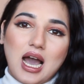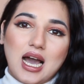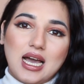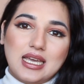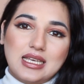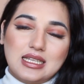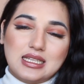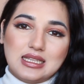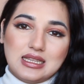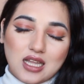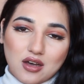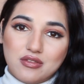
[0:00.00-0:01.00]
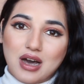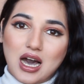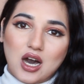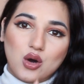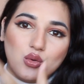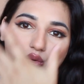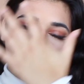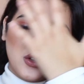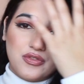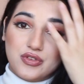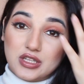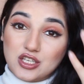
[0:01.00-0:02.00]
I love how the
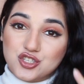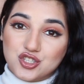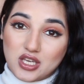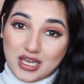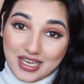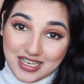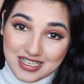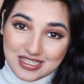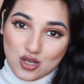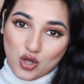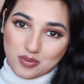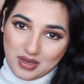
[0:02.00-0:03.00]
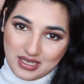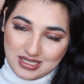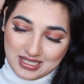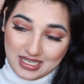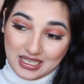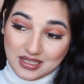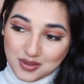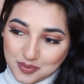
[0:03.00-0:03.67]
finish is on my skin.